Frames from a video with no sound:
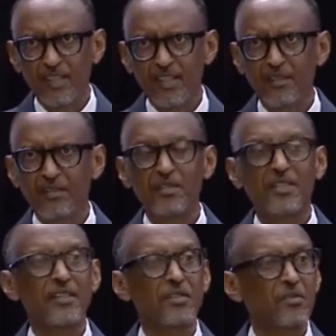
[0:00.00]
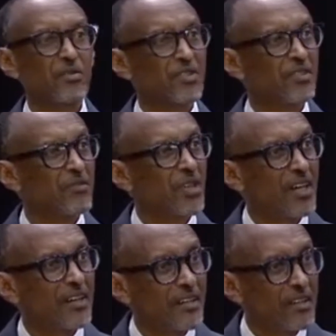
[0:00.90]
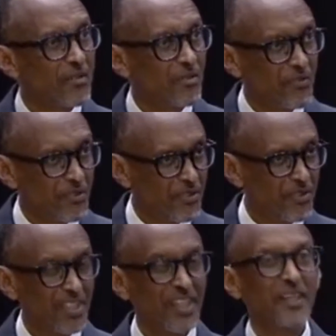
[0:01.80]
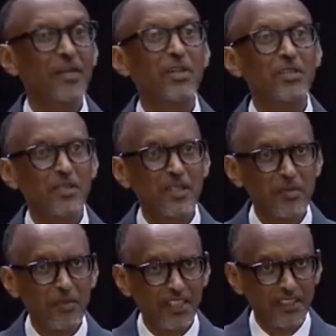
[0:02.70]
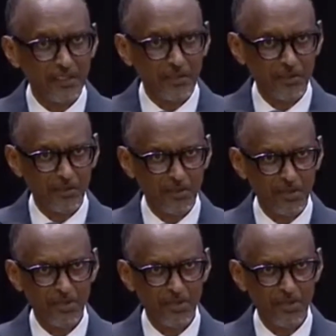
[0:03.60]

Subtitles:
I know it has caused another confusion, and I want to explain it to you.